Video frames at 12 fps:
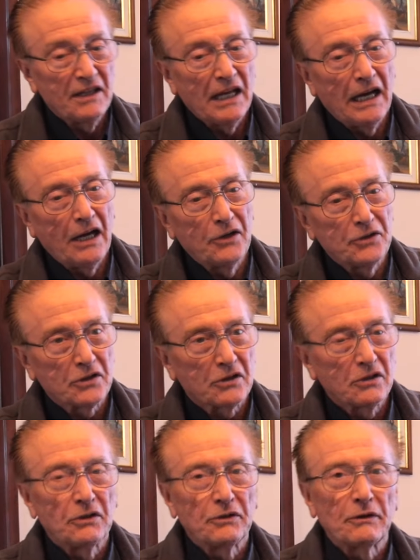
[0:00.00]
Now you're
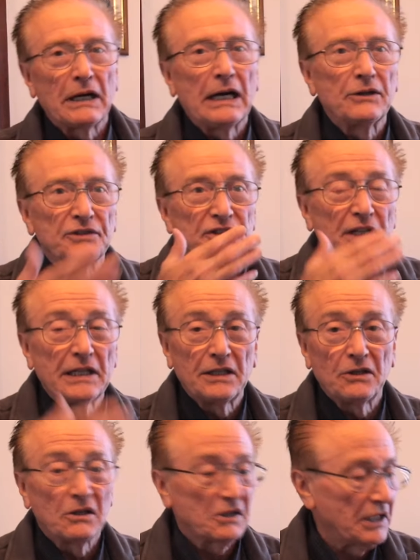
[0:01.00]
going around
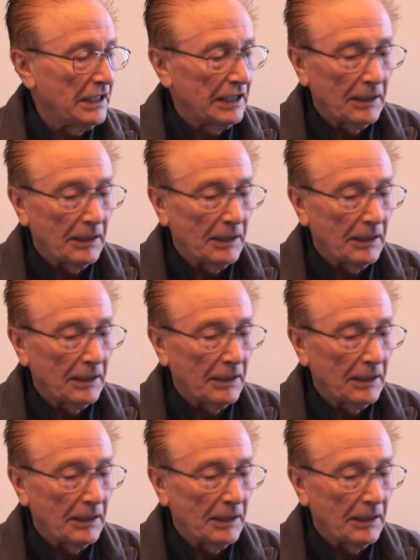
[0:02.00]
saying, okay,